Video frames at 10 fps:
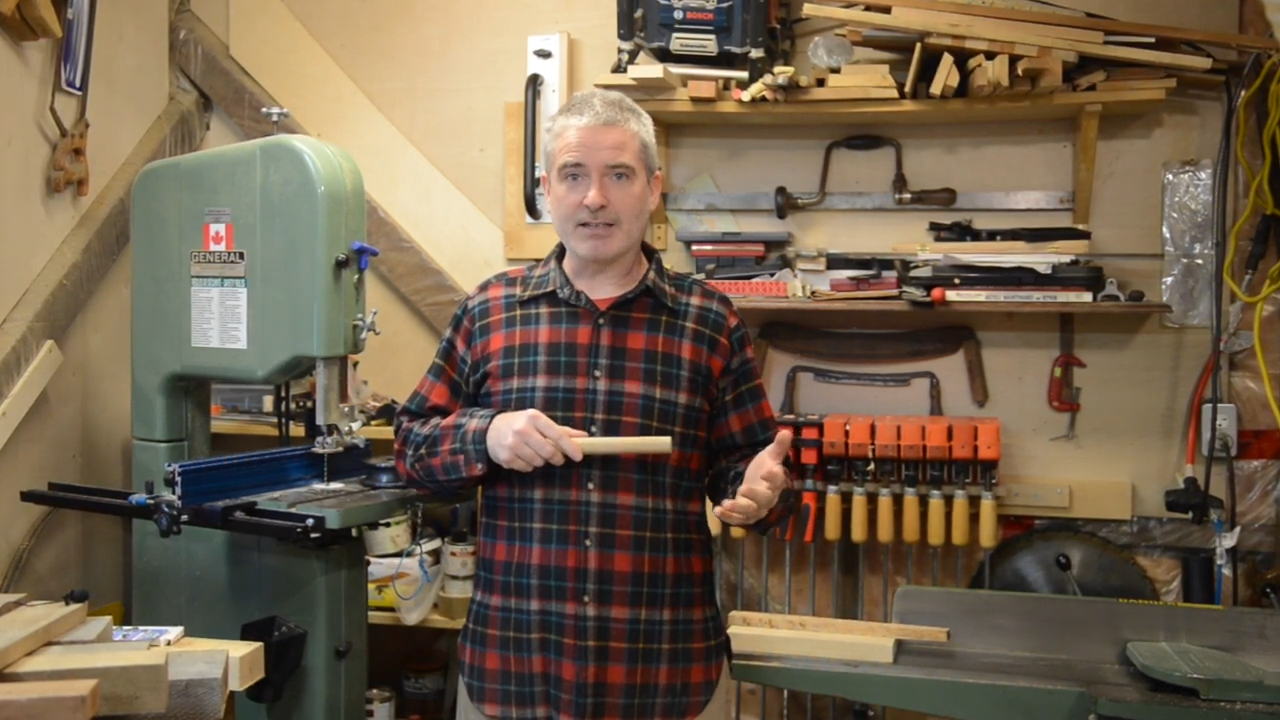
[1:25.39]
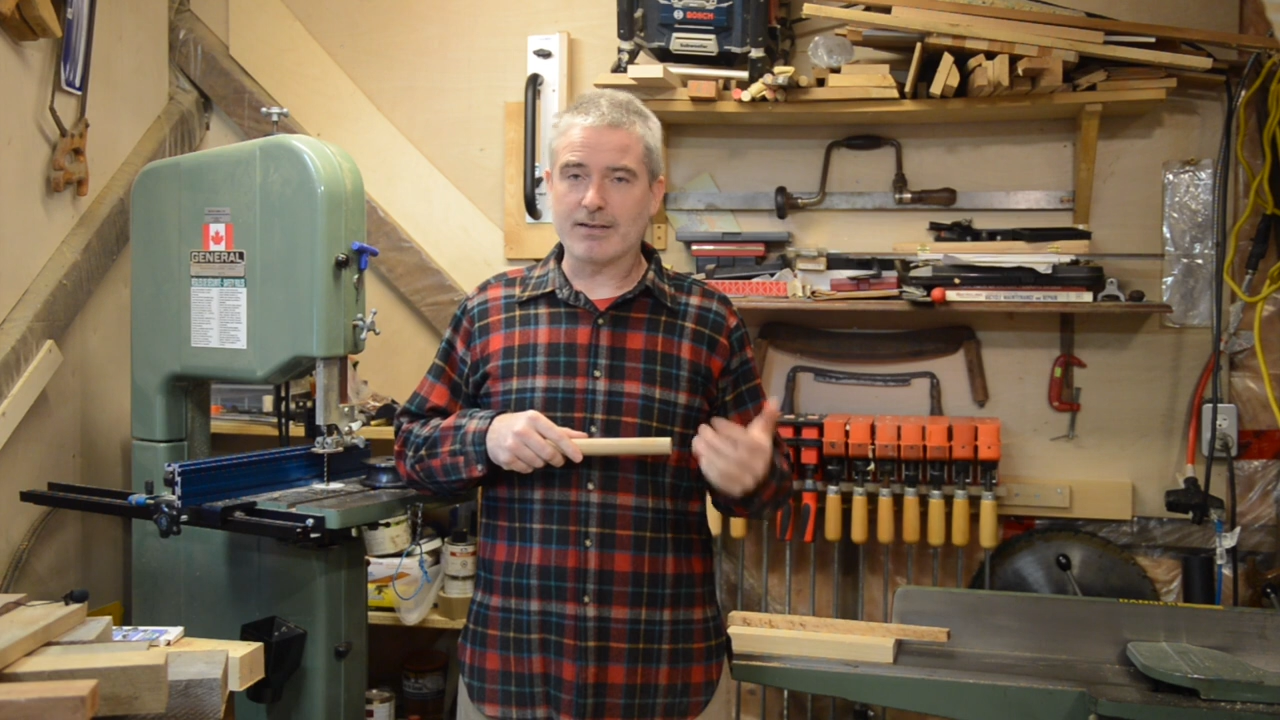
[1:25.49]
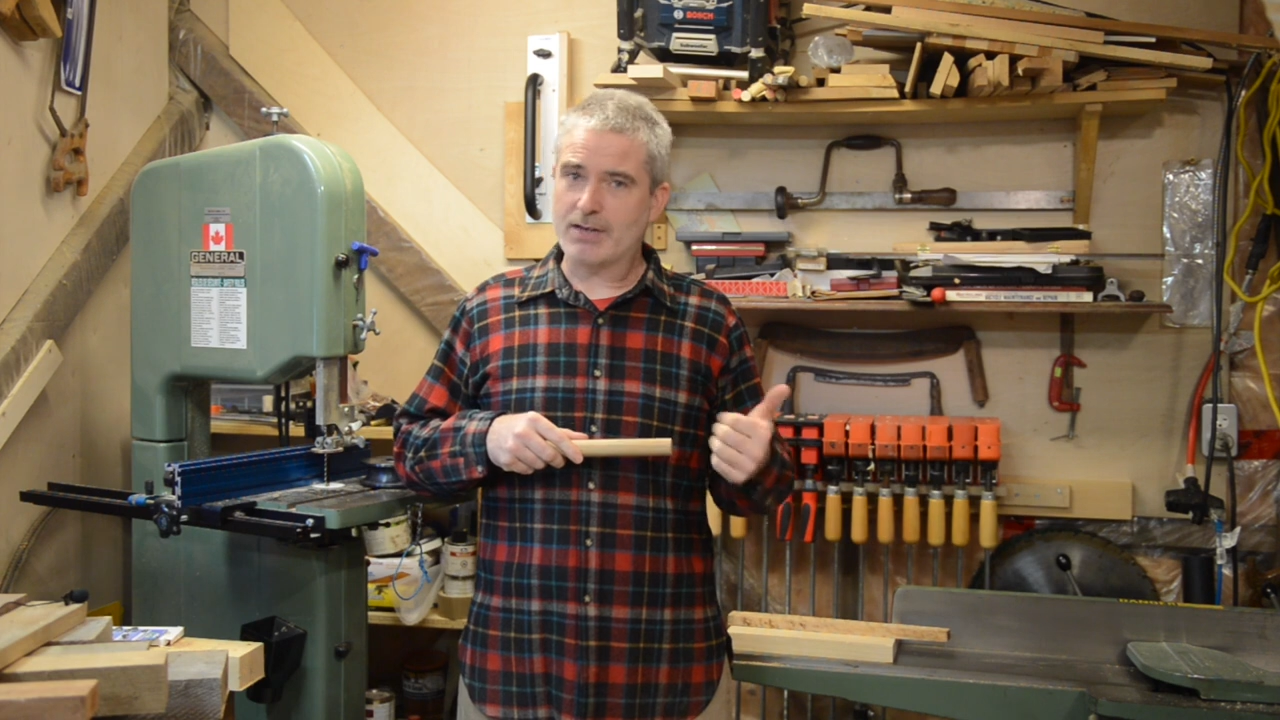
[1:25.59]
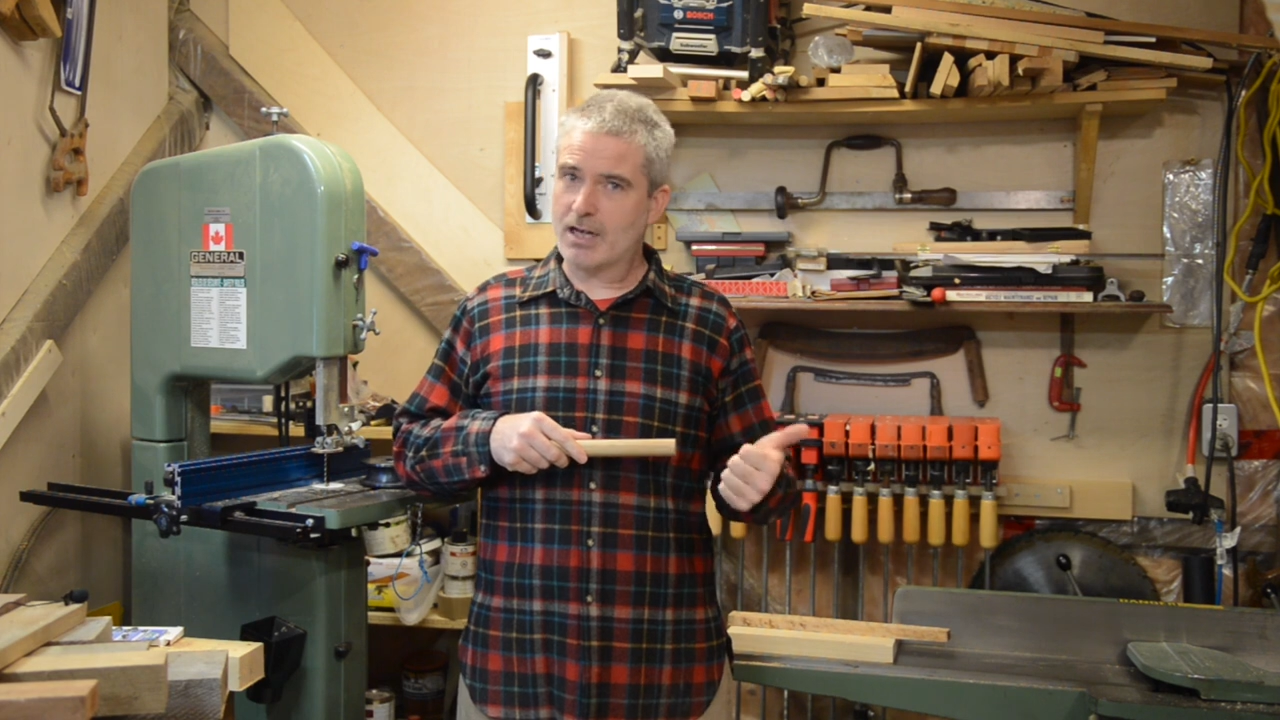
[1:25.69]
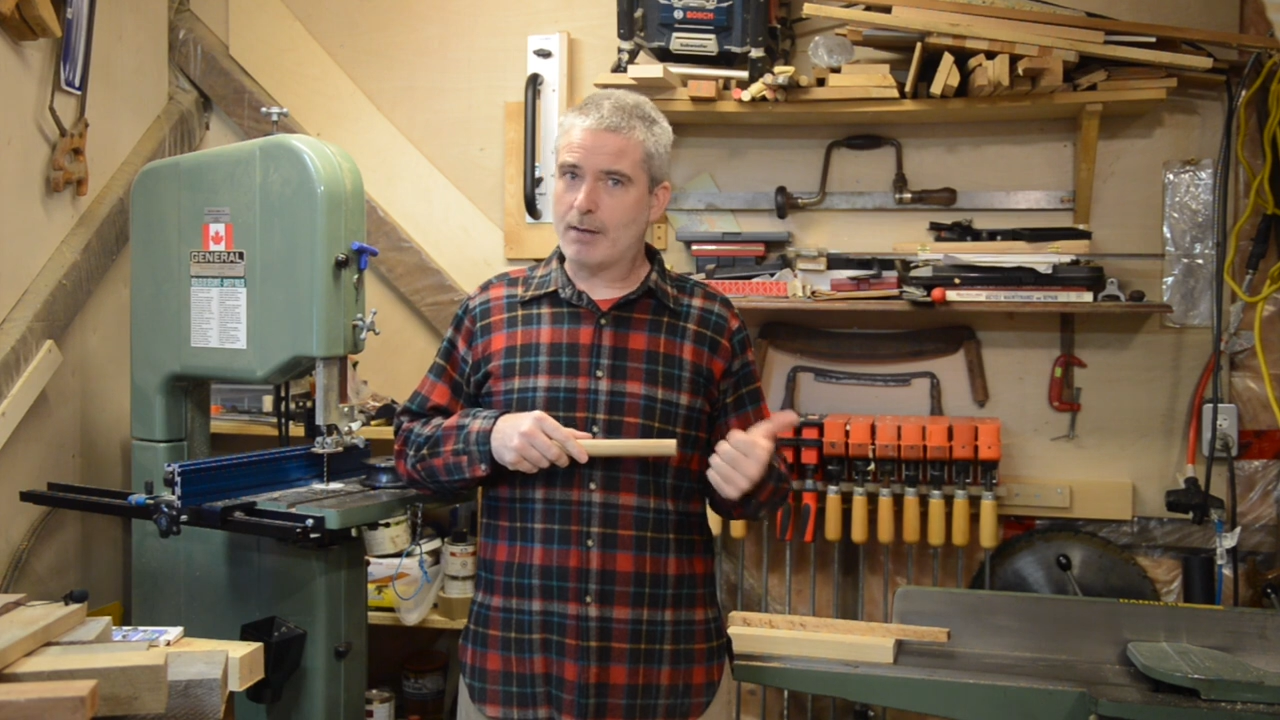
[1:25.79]

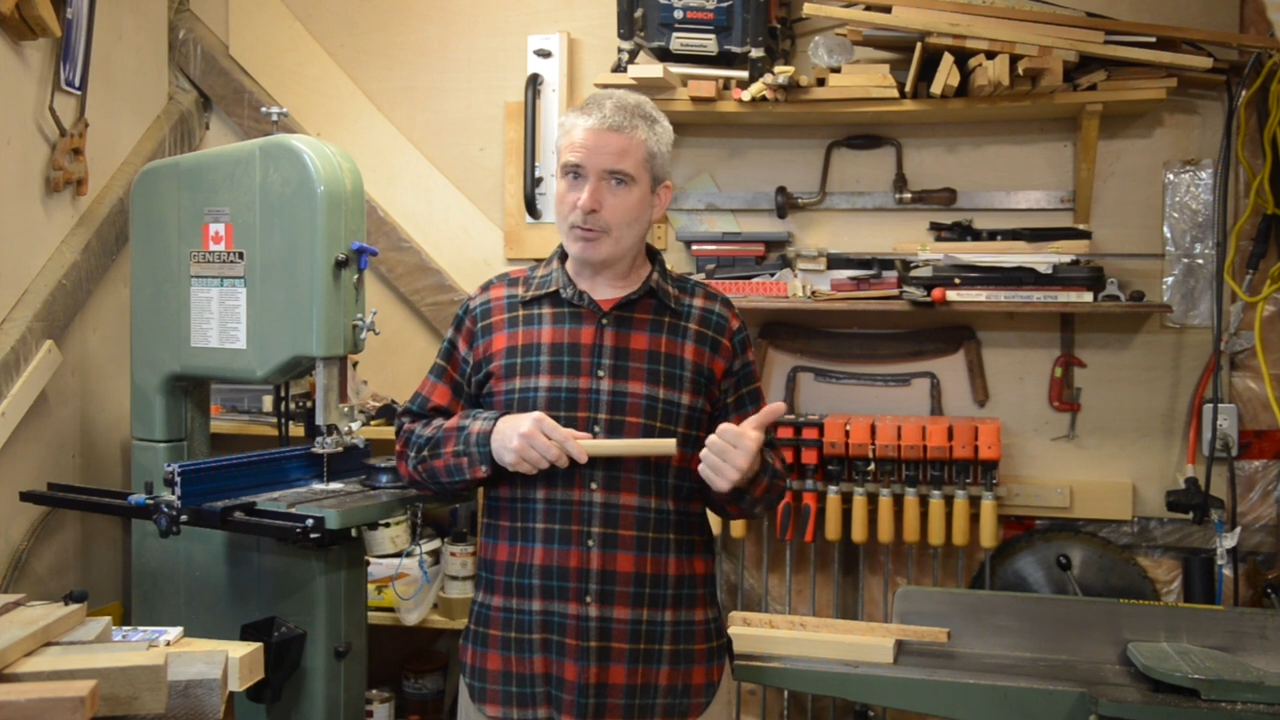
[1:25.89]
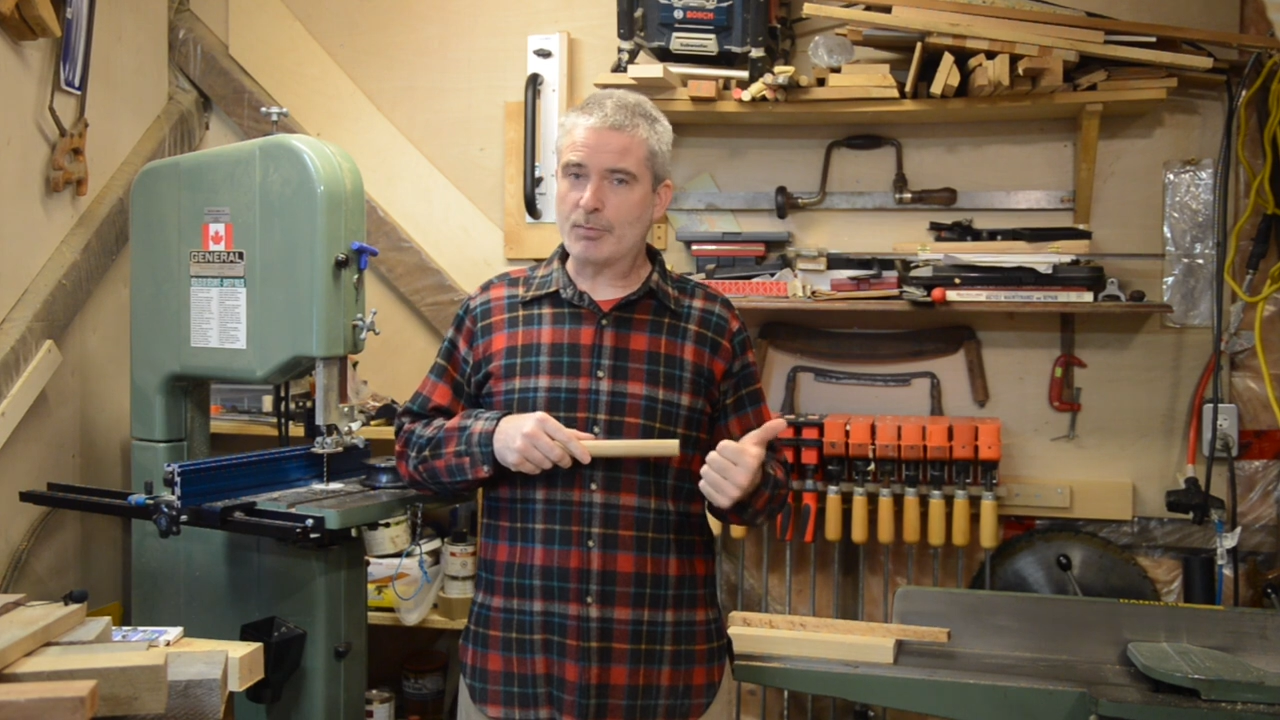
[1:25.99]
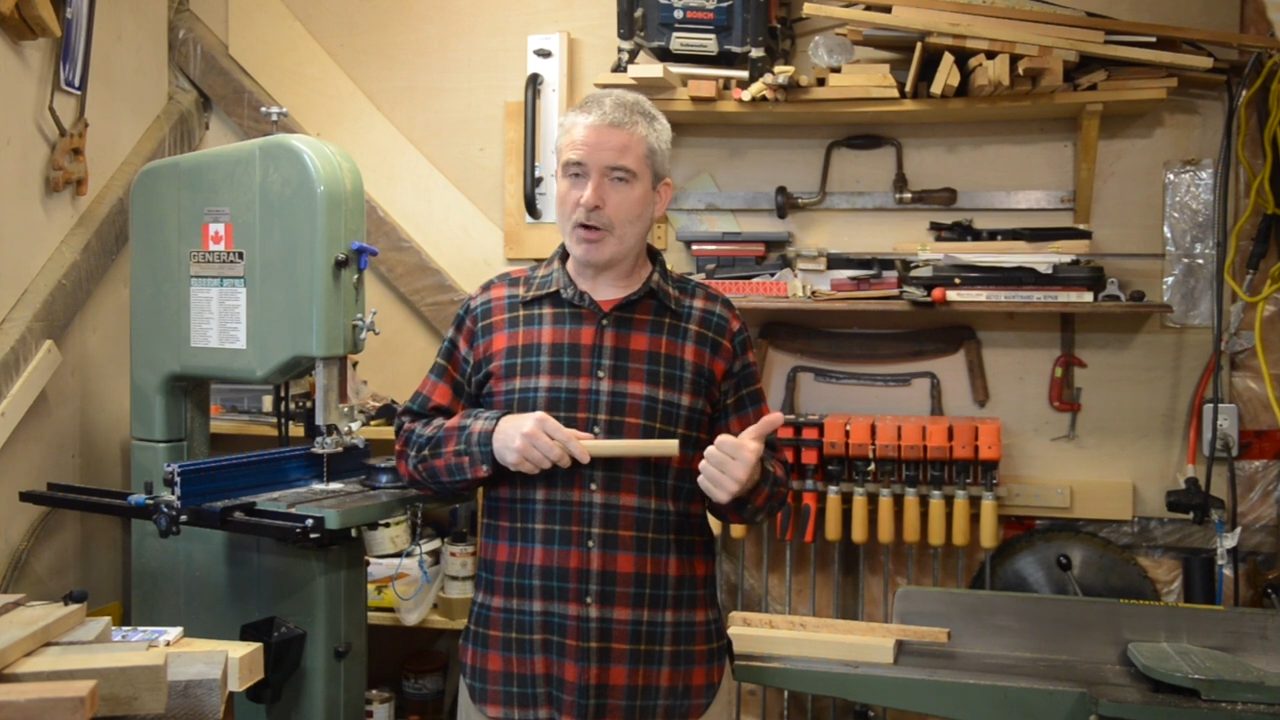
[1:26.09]
I've had a couple of